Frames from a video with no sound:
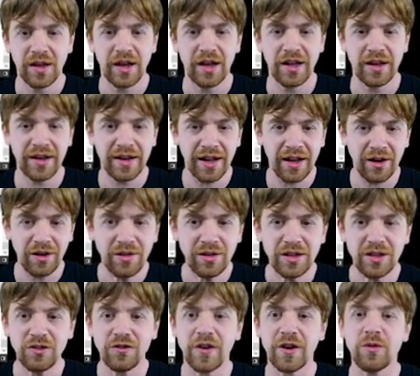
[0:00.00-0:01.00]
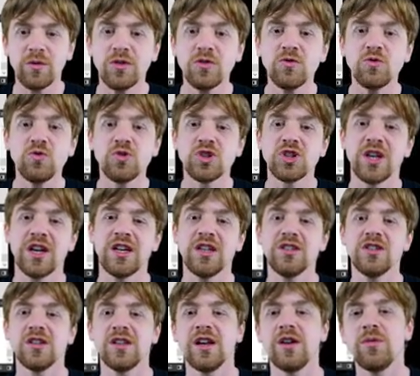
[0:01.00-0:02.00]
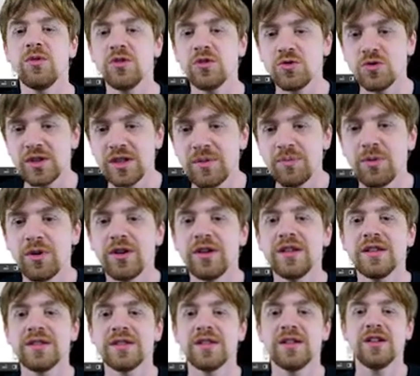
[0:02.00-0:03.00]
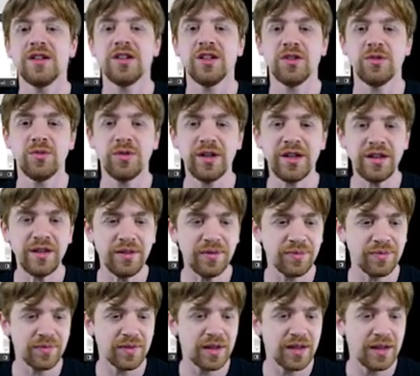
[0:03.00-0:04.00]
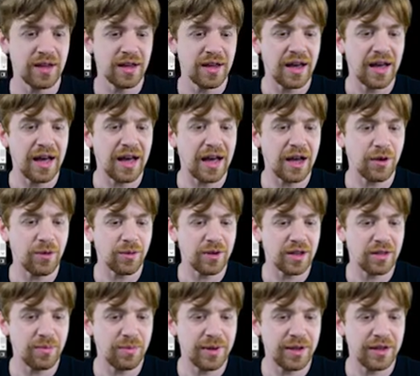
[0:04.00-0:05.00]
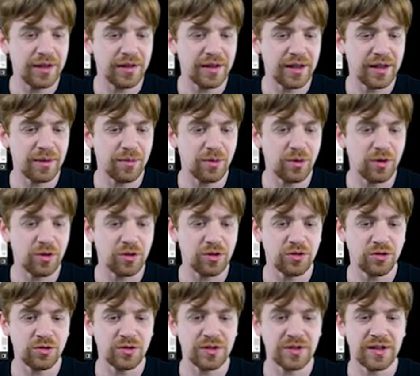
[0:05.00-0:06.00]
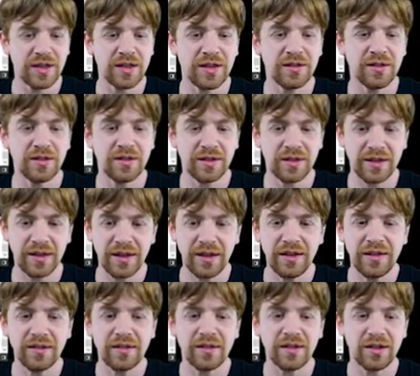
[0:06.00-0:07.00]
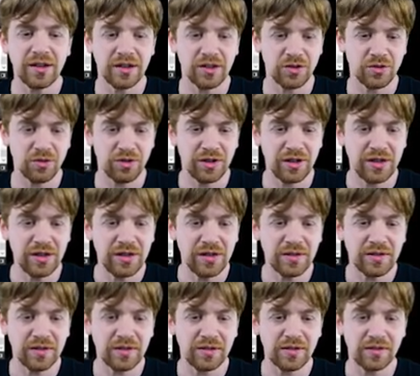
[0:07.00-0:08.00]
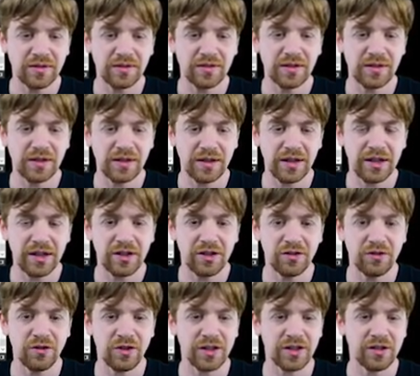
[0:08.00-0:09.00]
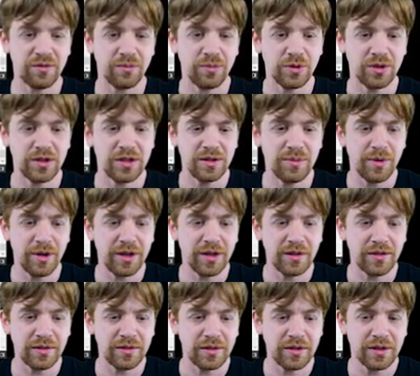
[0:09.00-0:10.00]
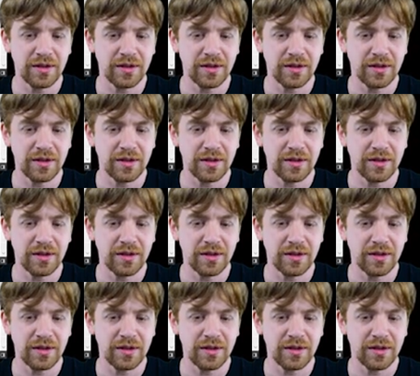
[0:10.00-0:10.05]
And now, if I want to change and I want to deploy it on Android, I will be able to say, okay, Android, click on, for example, debug.